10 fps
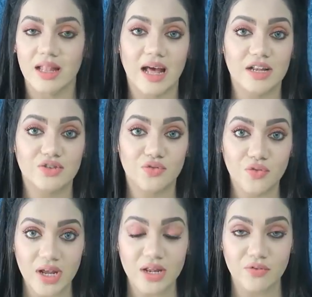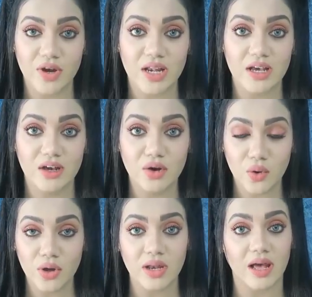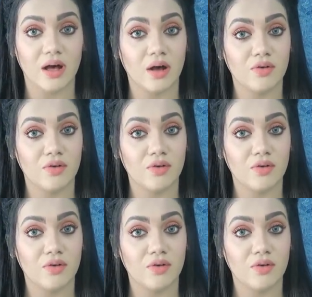That is really really good